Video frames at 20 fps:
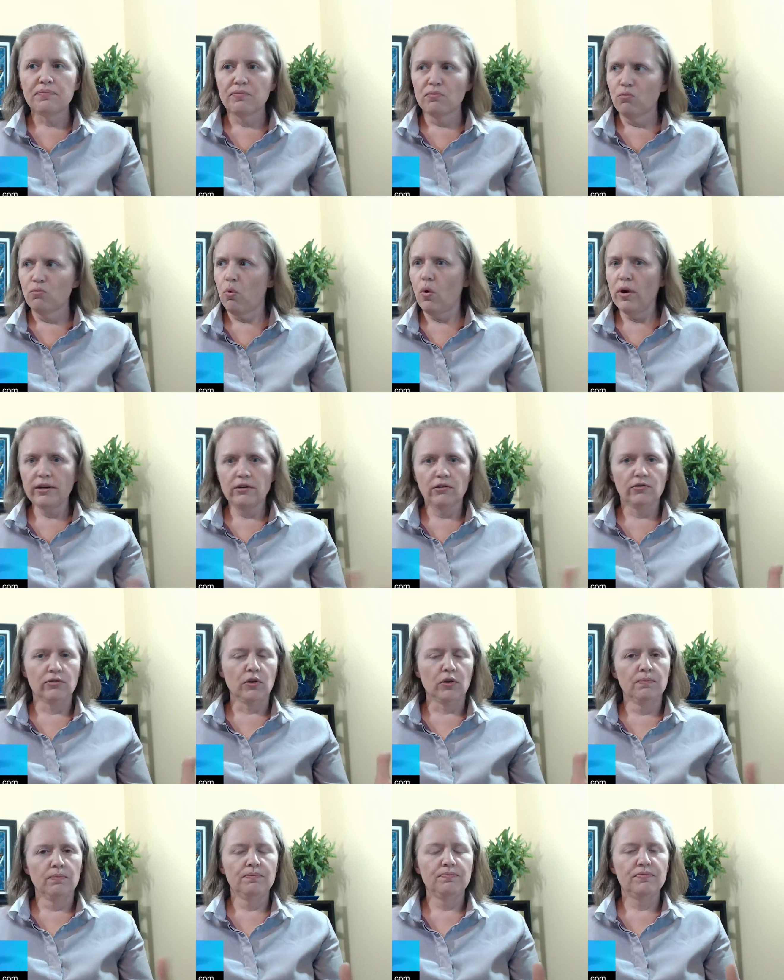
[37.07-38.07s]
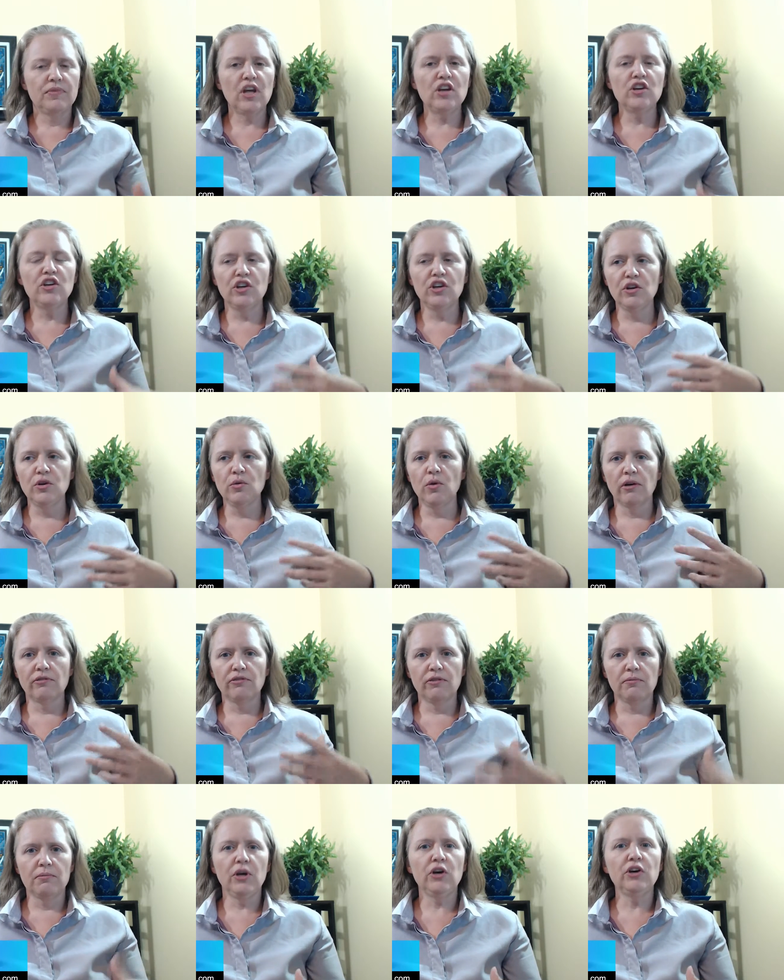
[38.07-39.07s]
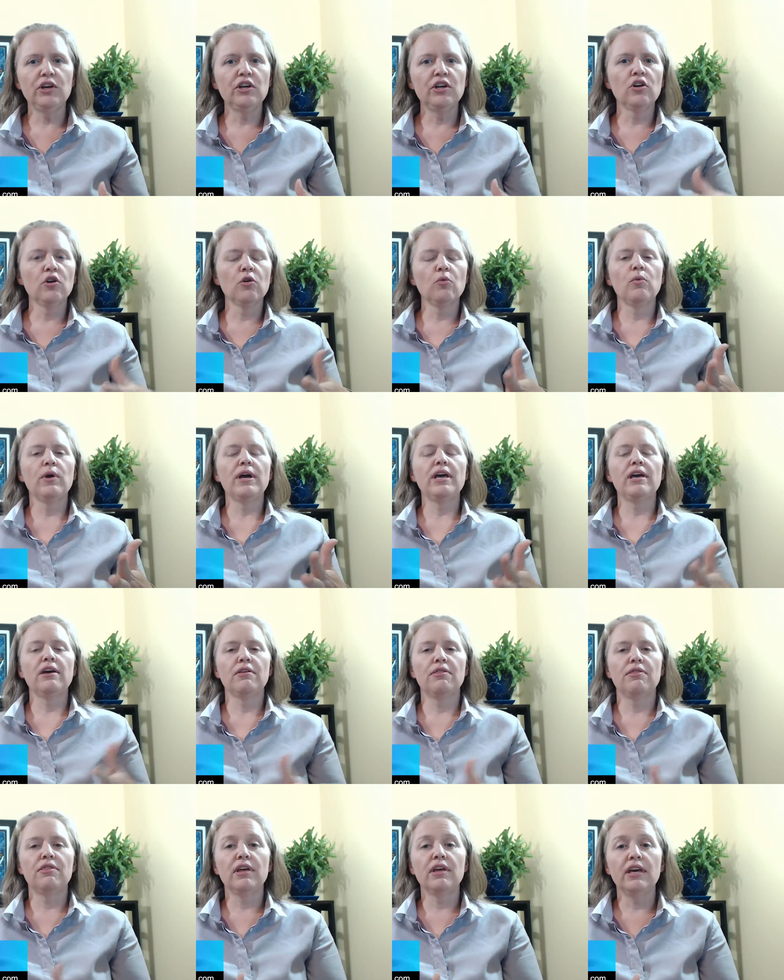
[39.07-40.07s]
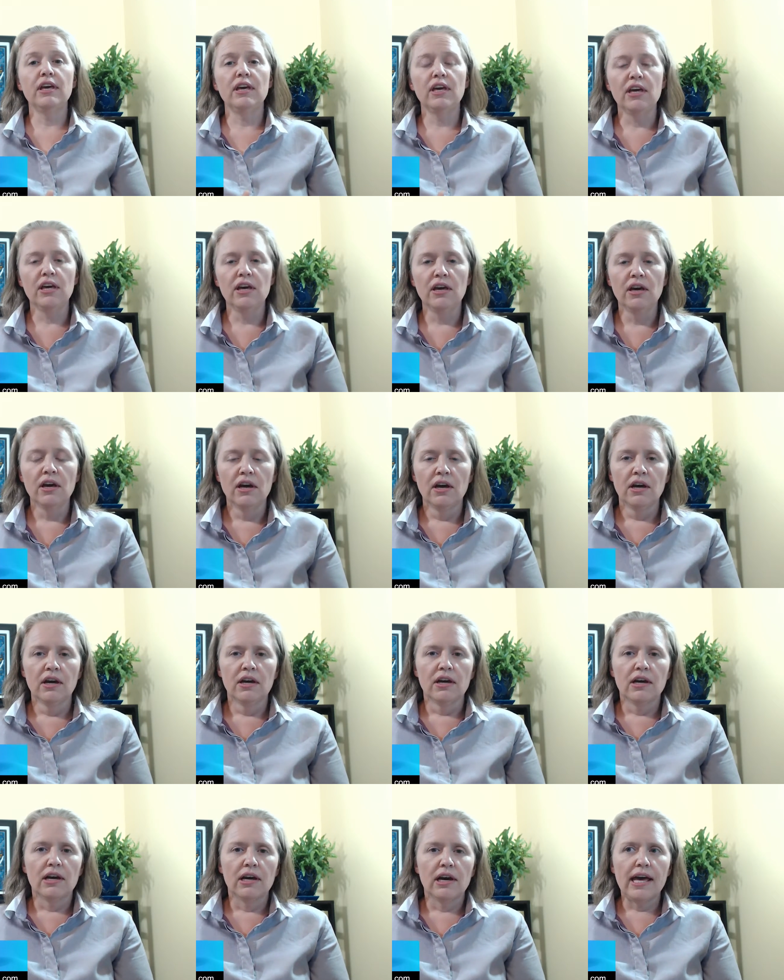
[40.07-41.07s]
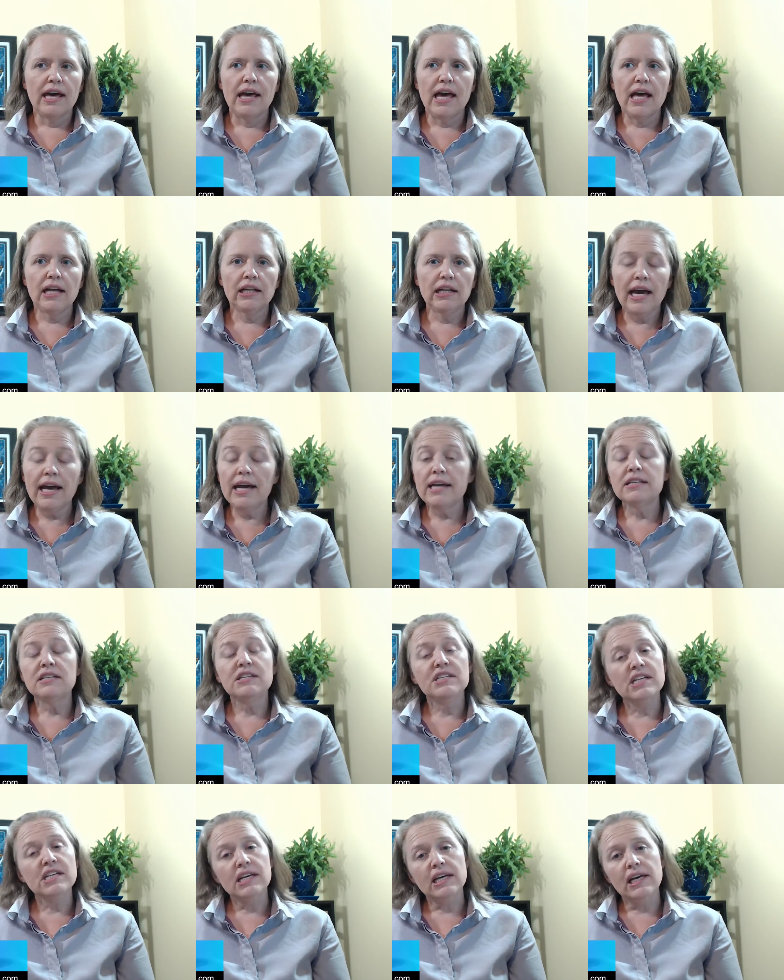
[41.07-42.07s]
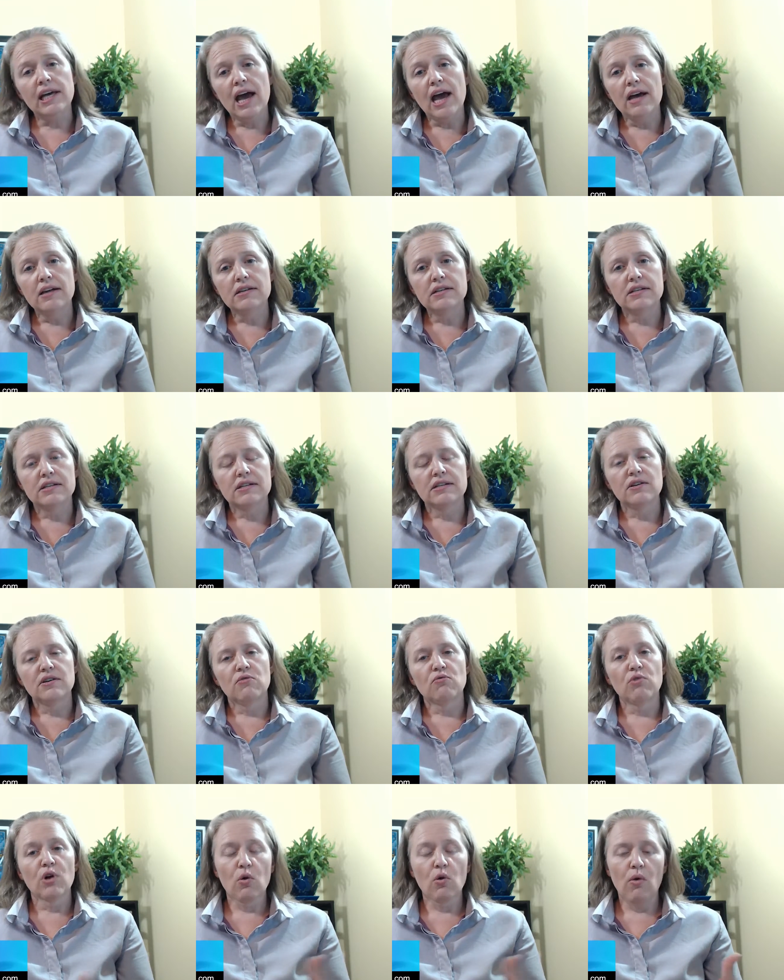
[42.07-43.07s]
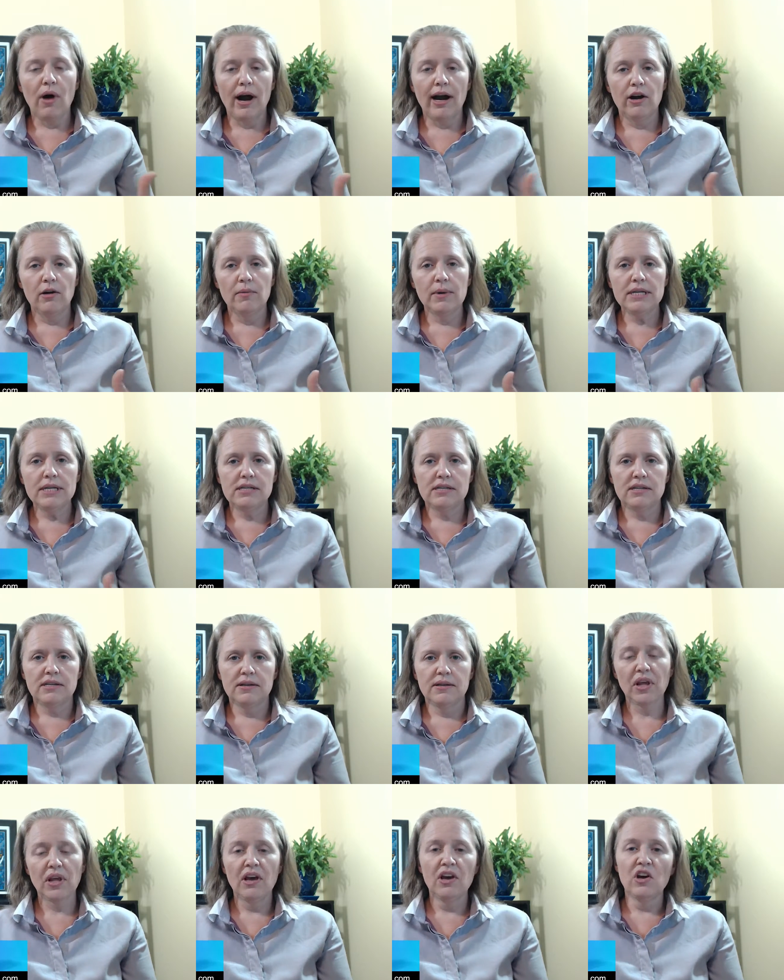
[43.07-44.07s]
wonderful. Then you are familiar with the LACES requirements.